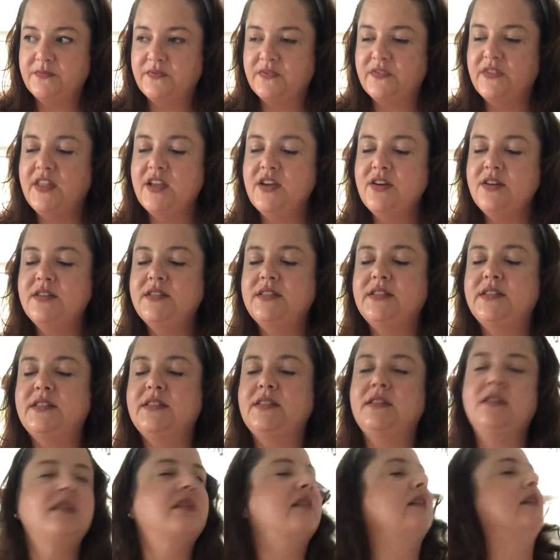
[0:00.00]
there's
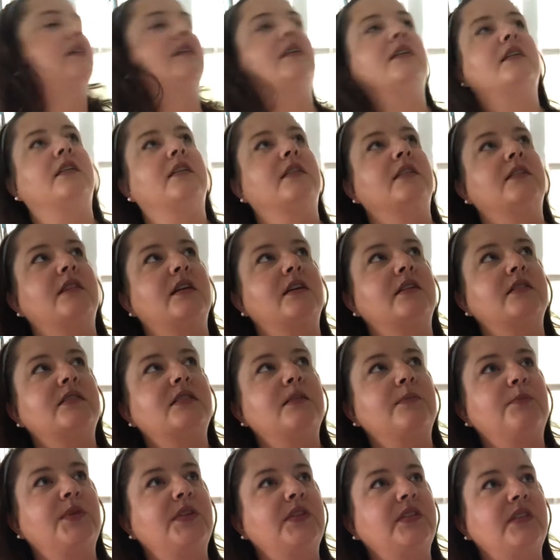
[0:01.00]
there's
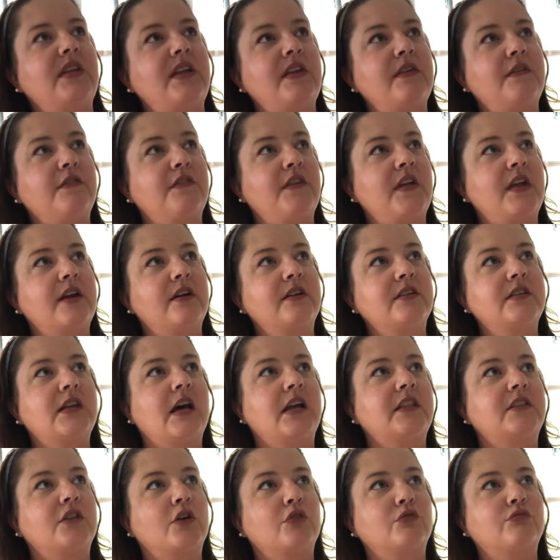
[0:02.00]
a belief here
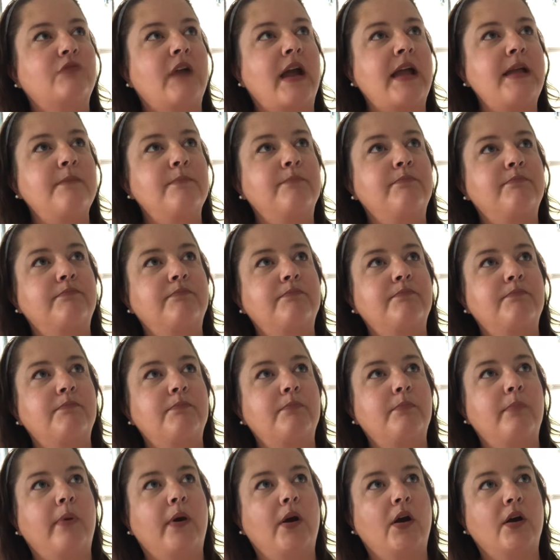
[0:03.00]
that the right
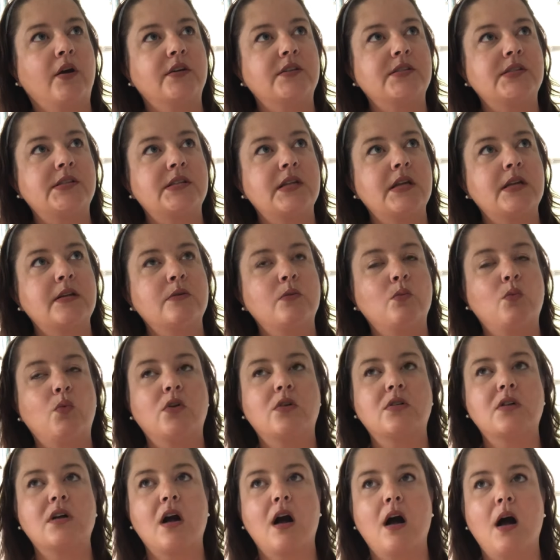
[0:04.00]
person
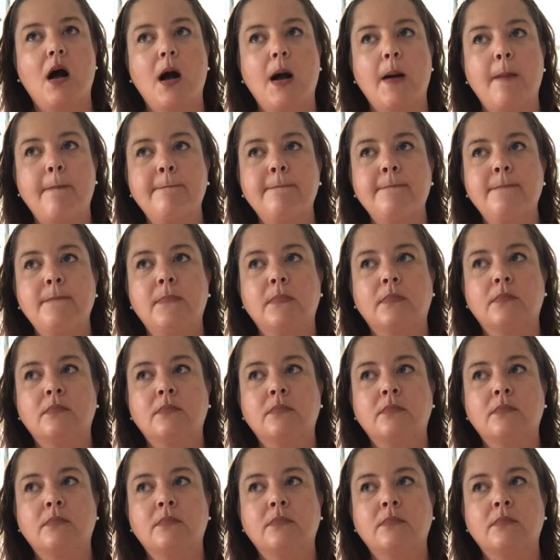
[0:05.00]
will come